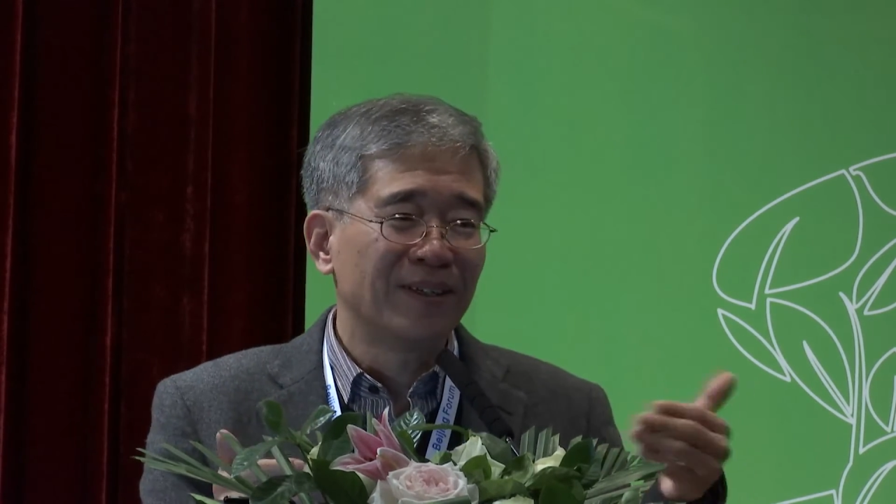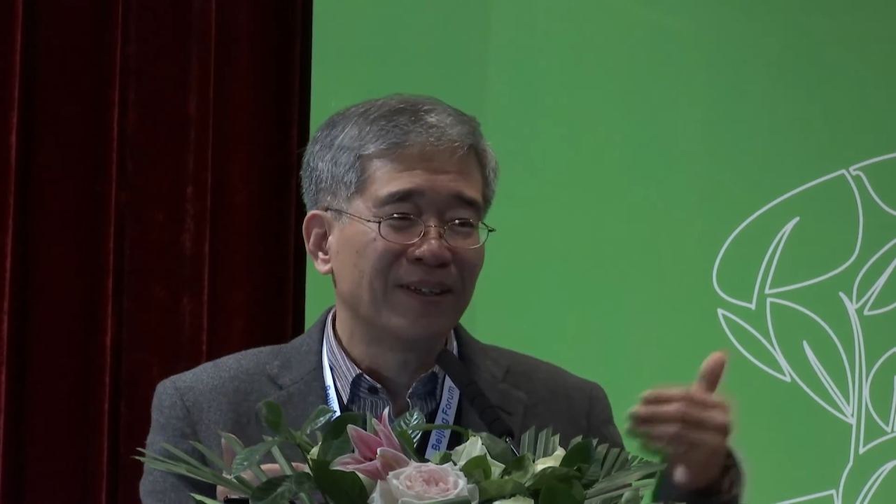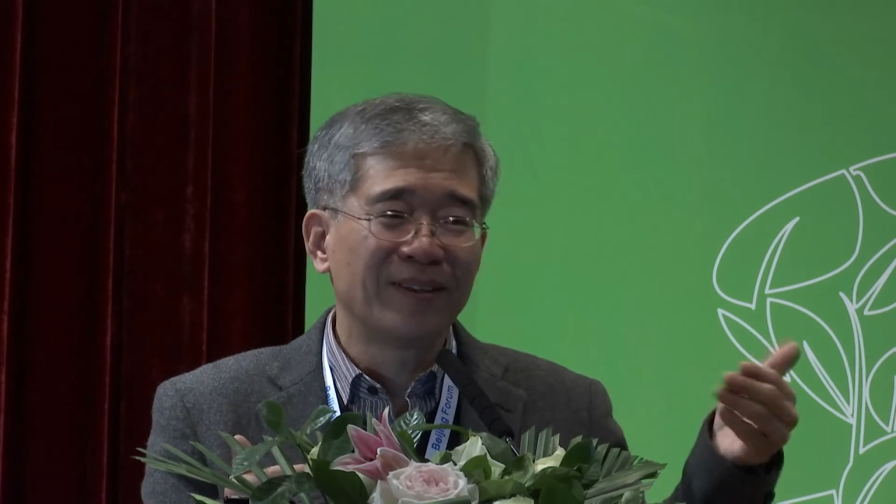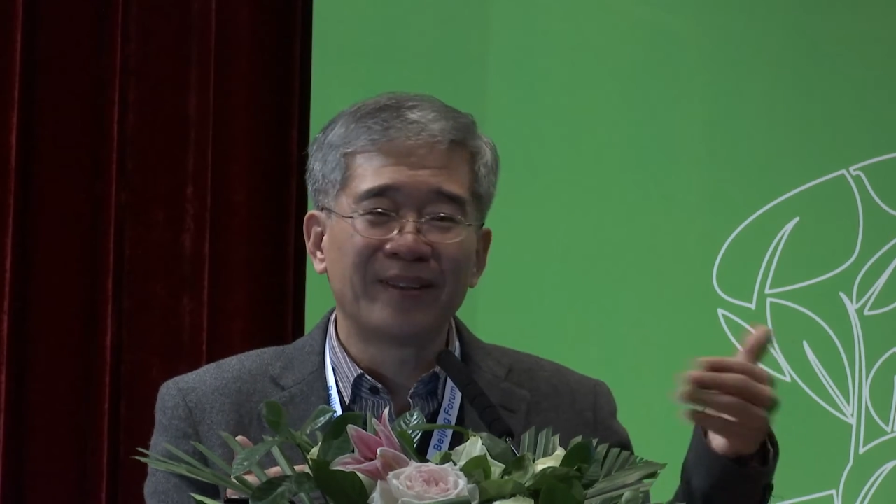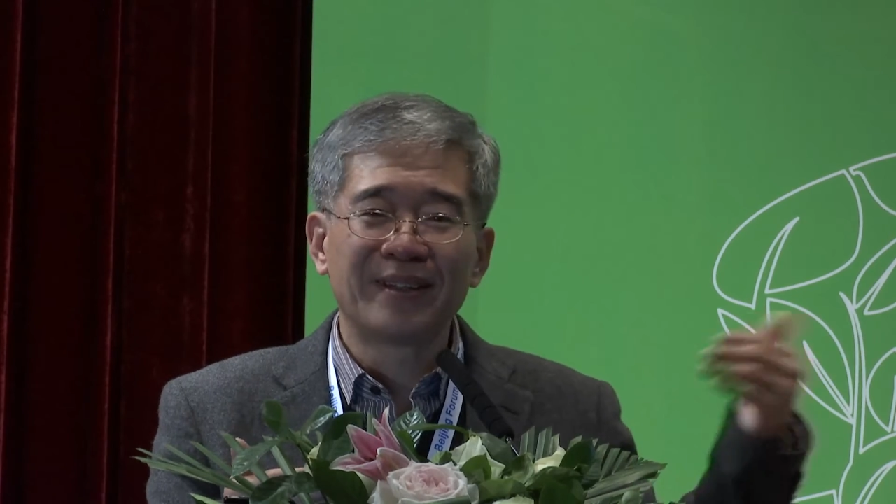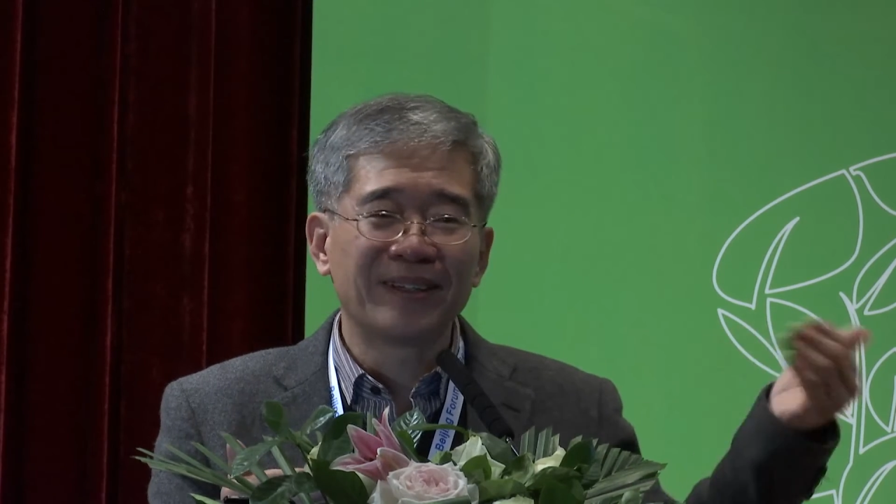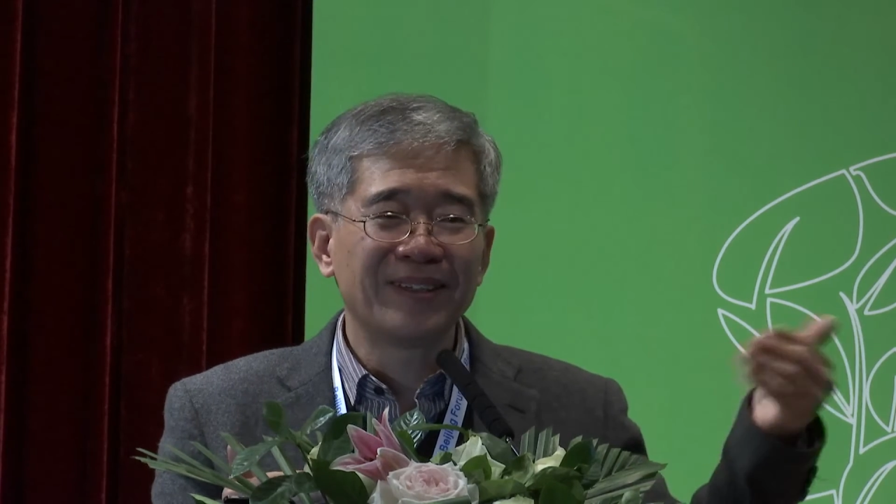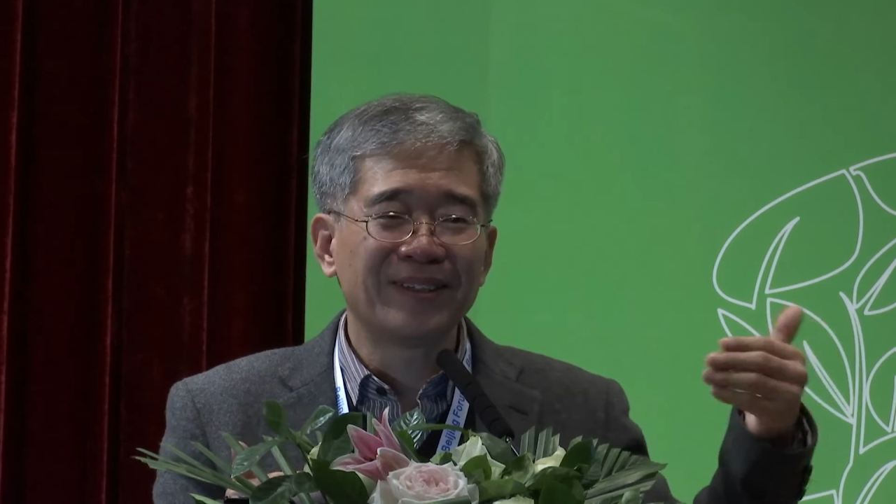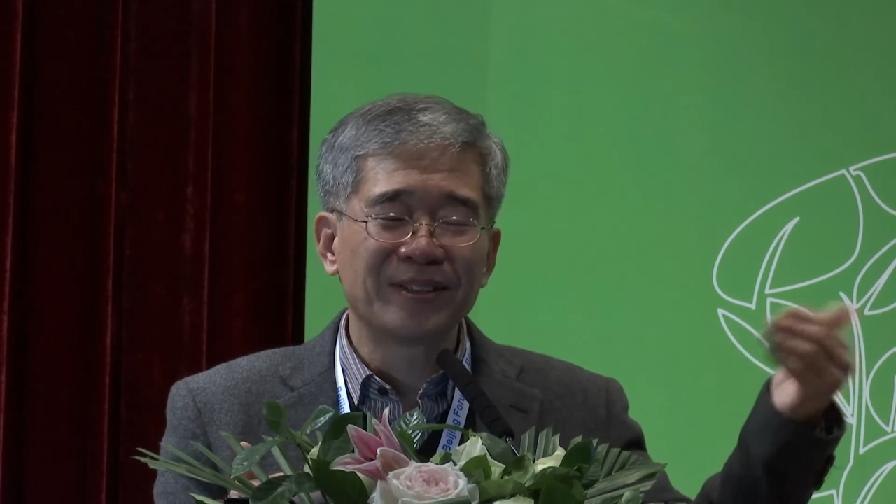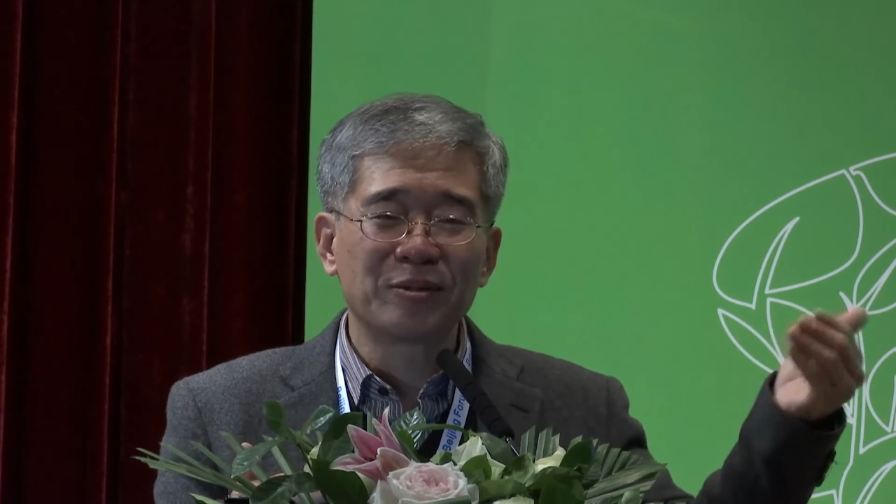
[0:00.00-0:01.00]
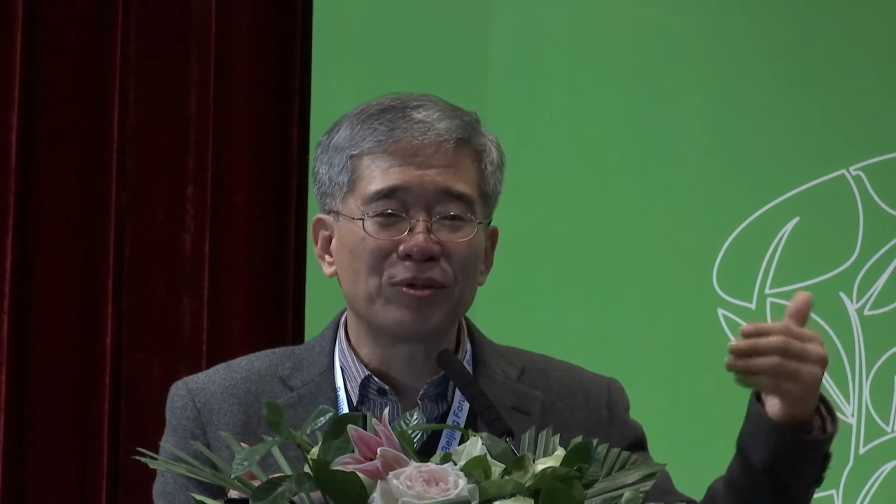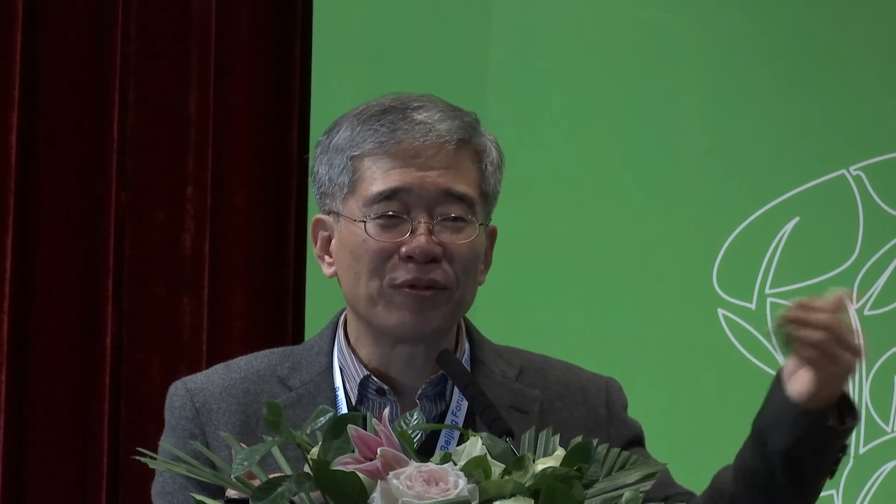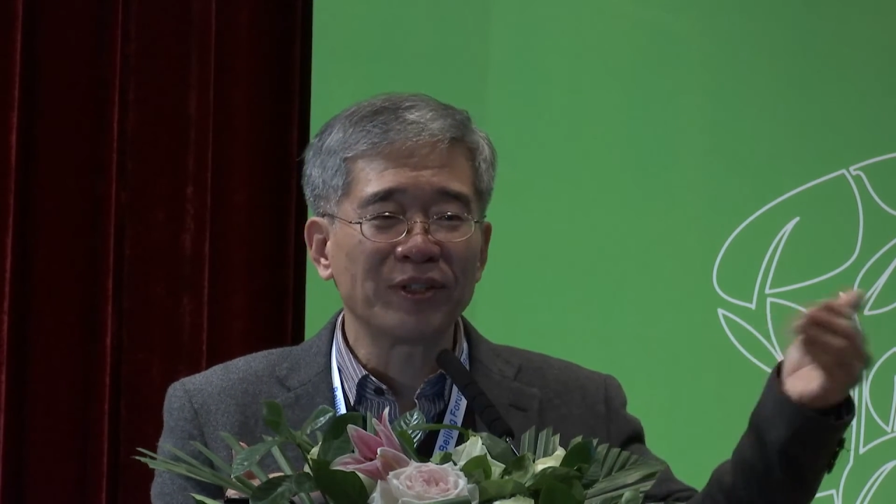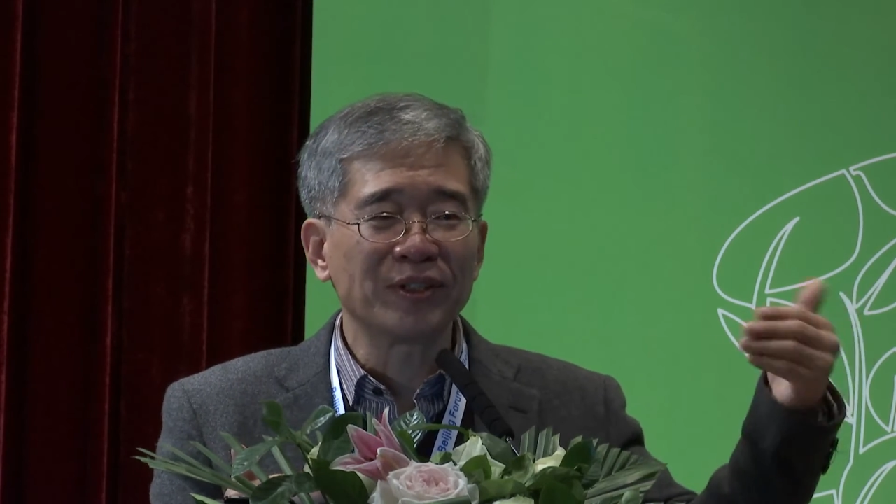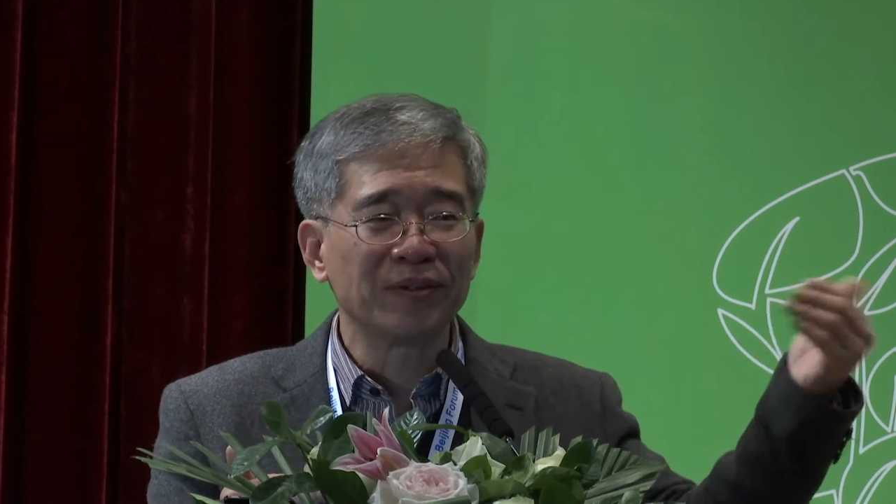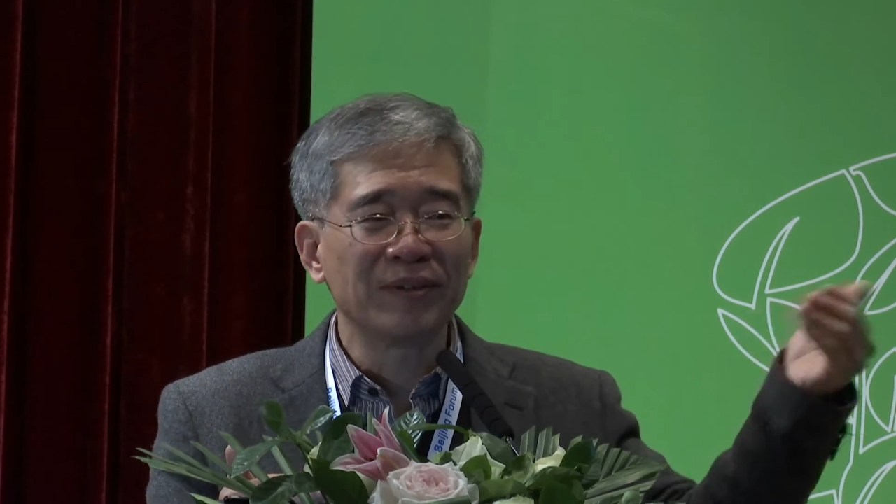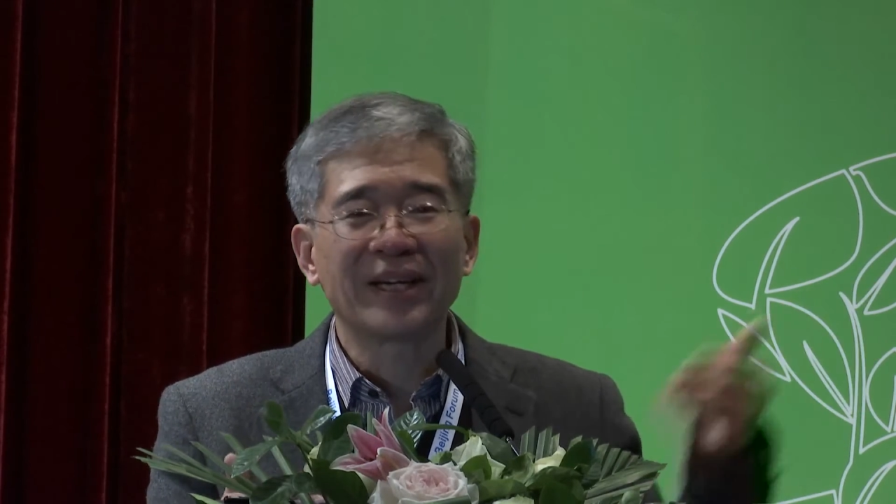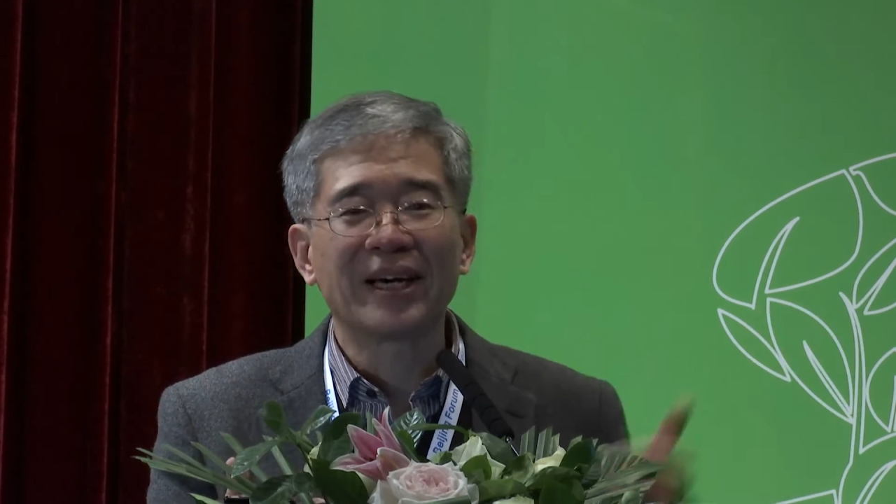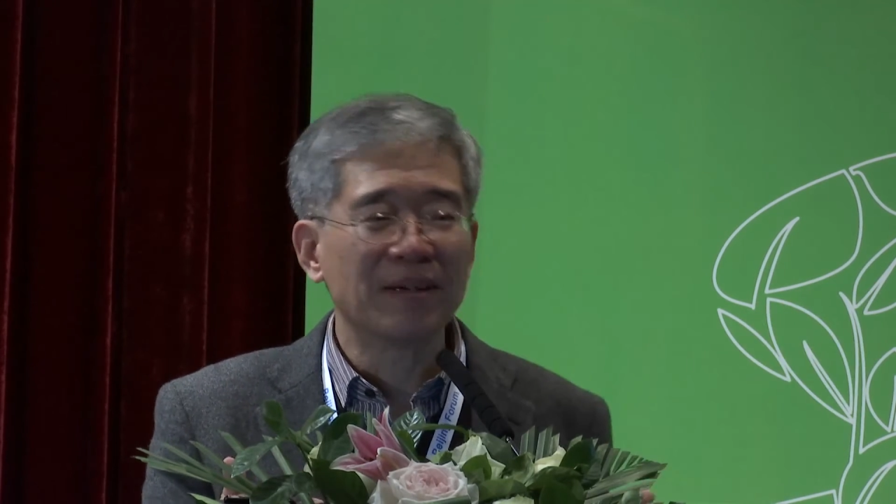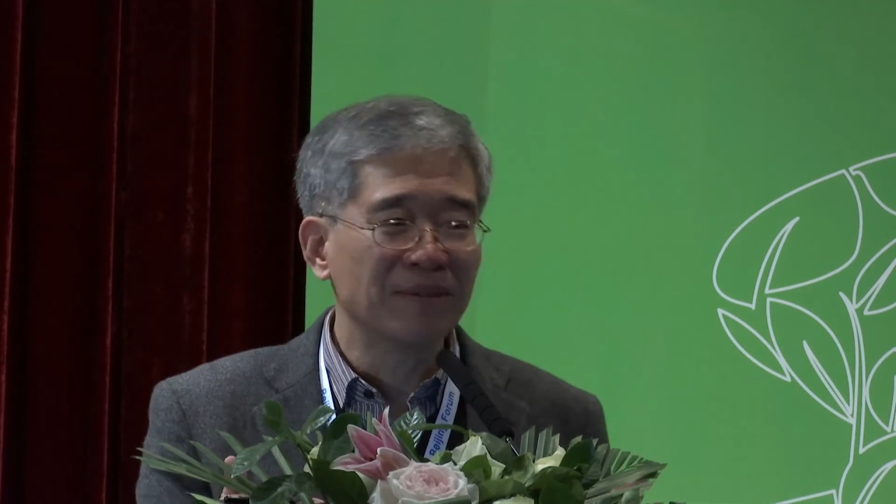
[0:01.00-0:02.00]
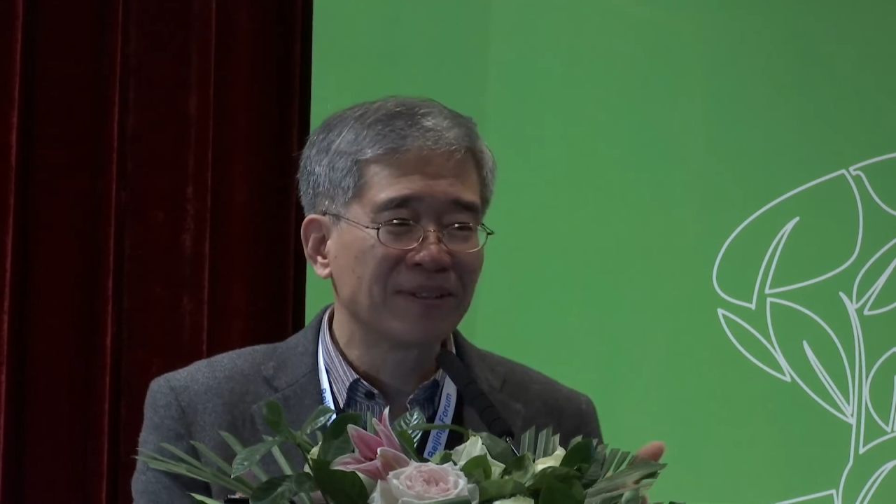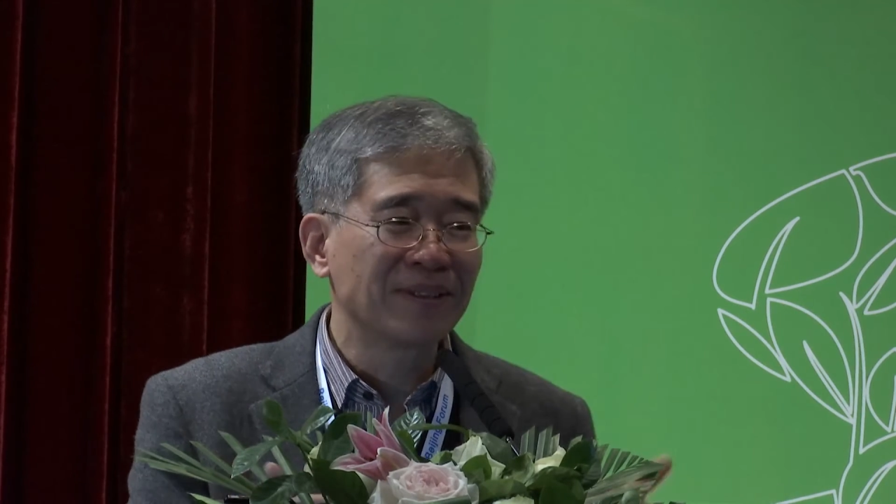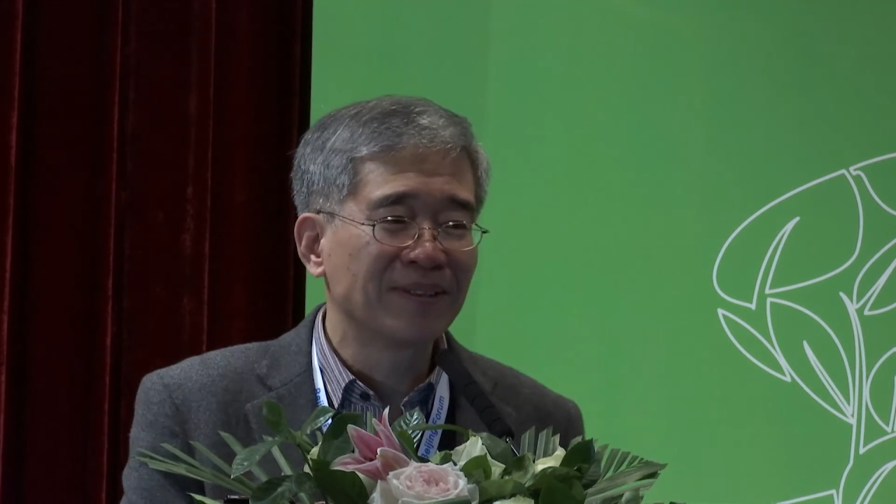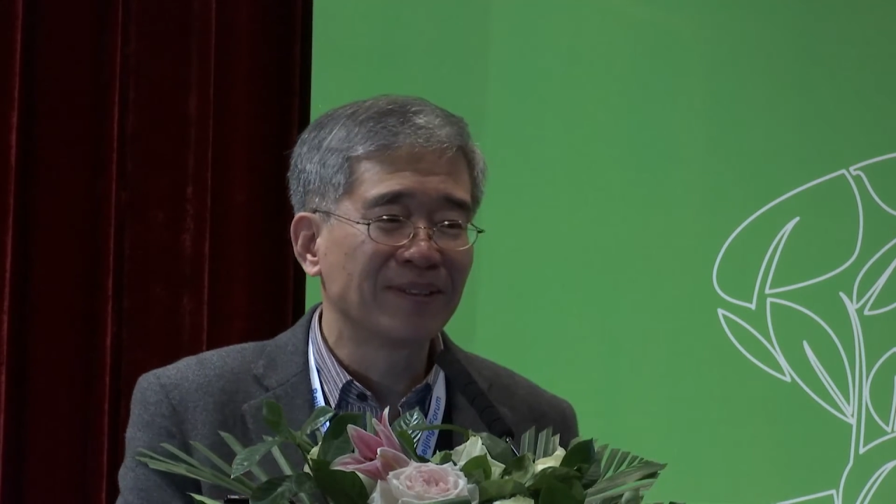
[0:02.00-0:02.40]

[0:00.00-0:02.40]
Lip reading: in the professional economics,